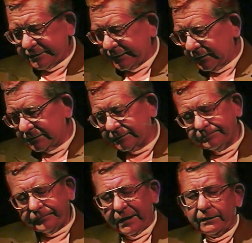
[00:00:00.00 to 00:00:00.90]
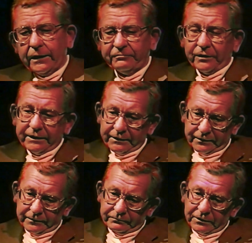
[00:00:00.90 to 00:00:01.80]
Hills. I forget
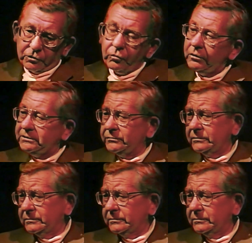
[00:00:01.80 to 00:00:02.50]
the cause of